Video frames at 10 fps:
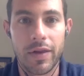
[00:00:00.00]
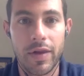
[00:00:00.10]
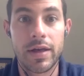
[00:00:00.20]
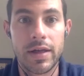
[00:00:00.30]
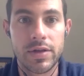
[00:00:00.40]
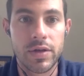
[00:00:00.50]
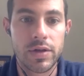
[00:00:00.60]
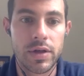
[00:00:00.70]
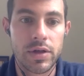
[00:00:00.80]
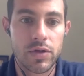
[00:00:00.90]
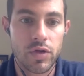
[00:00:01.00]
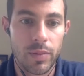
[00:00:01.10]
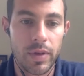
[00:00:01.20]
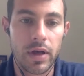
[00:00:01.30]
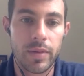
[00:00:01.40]
their knees usually just
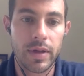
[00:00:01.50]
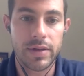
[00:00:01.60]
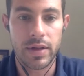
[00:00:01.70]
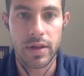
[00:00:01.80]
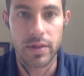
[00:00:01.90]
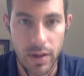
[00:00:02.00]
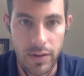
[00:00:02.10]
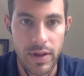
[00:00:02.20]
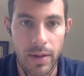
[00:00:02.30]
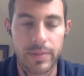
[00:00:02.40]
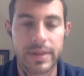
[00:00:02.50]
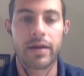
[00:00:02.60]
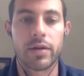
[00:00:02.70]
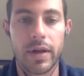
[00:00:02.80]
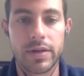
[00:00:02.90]
drop a little bit and they slump
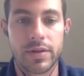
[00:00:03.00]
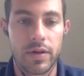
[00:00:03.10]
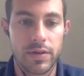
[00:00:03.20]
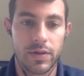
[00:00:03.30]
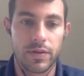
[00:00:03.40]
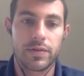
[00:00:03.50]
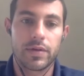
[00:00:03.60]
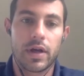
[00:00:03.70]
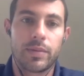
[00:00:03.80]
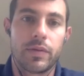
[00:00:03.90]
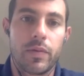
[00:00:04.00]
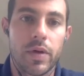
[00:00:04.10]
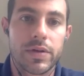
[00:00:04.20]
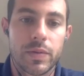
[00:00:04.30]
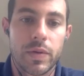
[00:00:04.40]
down a bit. So those sort of couple of
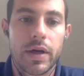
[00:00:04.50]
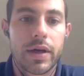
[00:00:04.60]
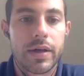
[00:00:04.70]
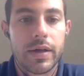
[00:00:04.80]
ones work.